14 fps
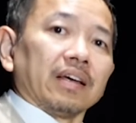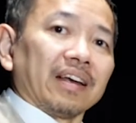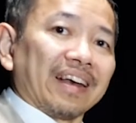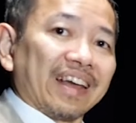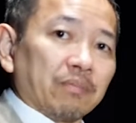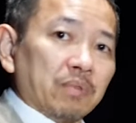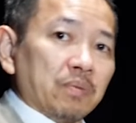
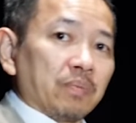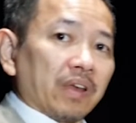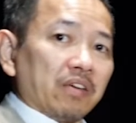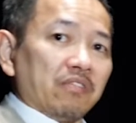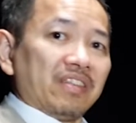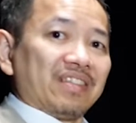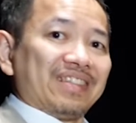Let me play
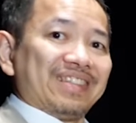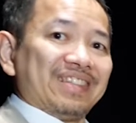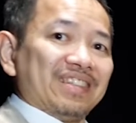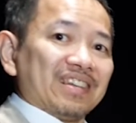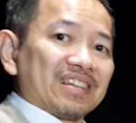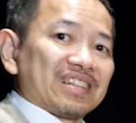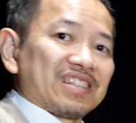with
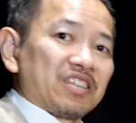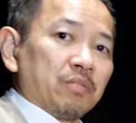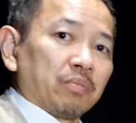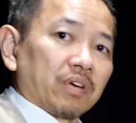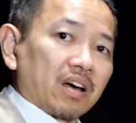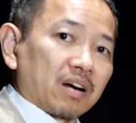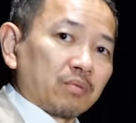
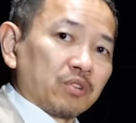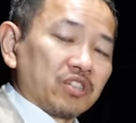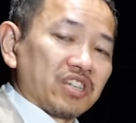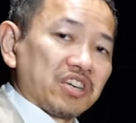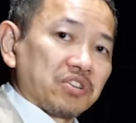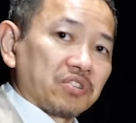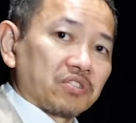simple
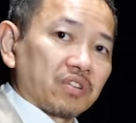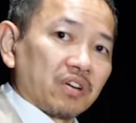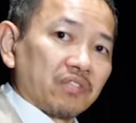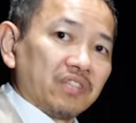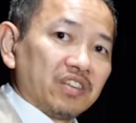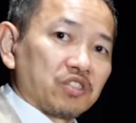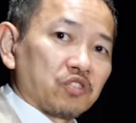harmonizations
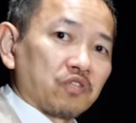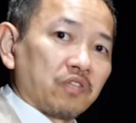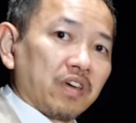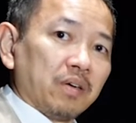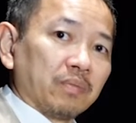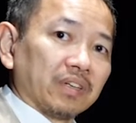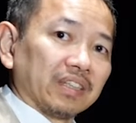of this
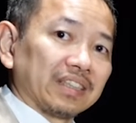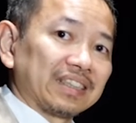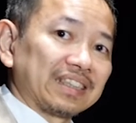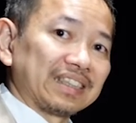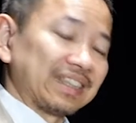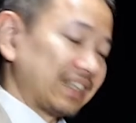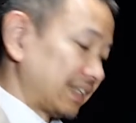
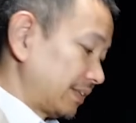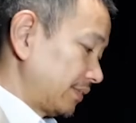famous